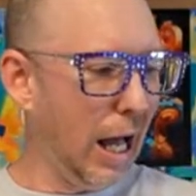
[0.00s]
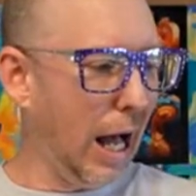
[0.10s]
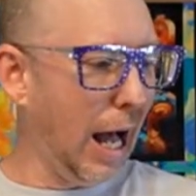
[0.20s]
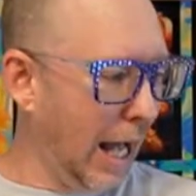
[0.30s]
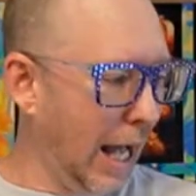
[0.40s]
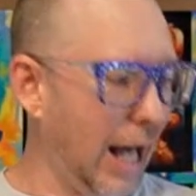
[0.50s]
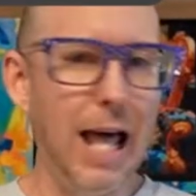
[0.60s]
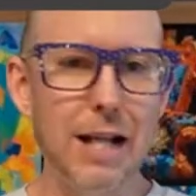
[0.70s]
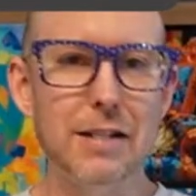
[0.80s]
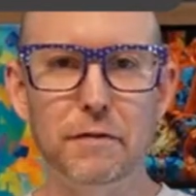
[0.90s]
got a
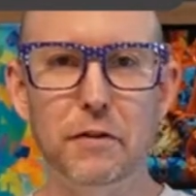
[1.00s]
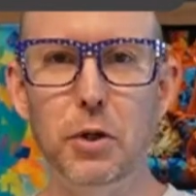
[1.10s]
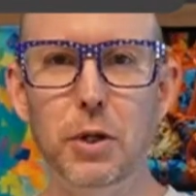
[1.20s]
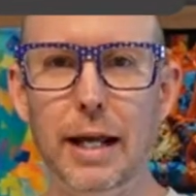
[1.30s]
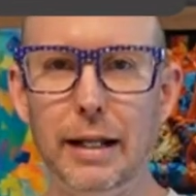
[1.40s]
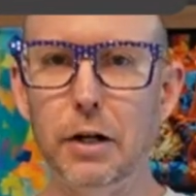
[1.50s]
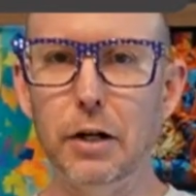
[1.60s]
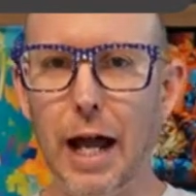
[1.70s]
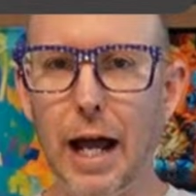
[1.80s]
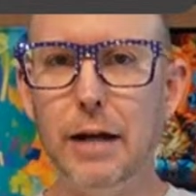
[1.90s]
lot of stuff to do today.
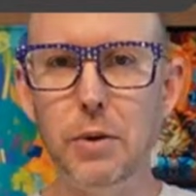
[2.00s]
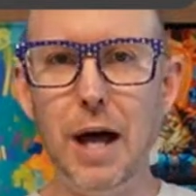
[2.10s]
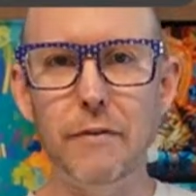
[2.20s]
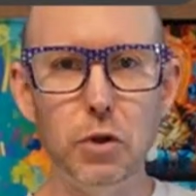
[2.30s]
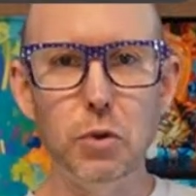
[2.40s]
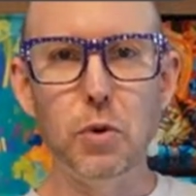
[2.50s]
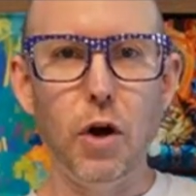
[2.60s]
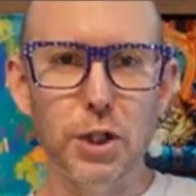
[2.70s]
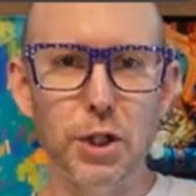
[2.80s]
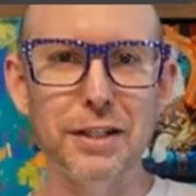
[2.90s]
Literally, I do have a
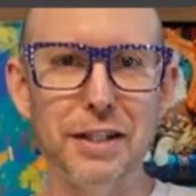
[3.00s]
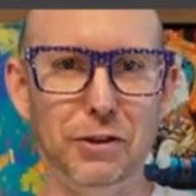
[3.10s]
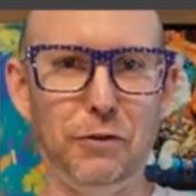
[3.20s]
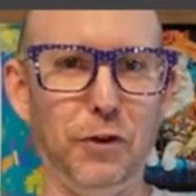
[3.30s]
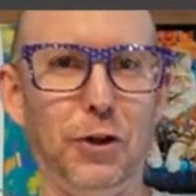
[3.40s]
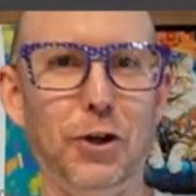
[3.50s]
U-Haul truck that's